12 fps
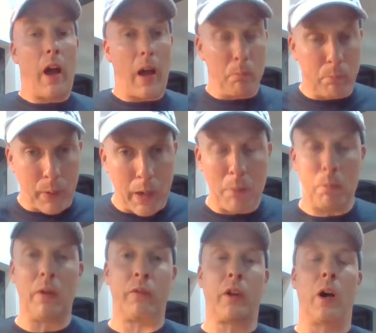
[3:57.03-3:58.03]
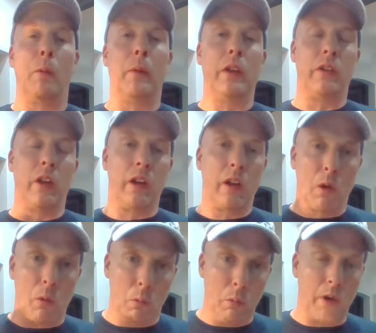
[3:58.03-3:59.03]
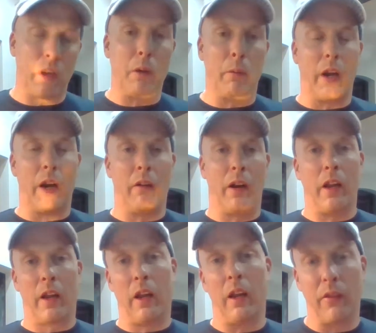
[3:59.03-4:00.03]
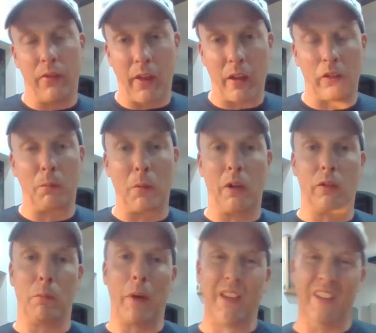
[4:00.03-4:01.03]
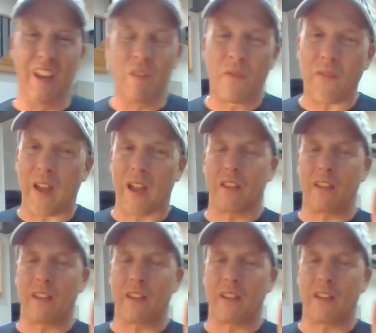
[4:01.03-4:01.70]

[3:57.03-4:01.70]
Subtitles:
And people have commented, what are you wearing, leggy? That smells amazing. In fact,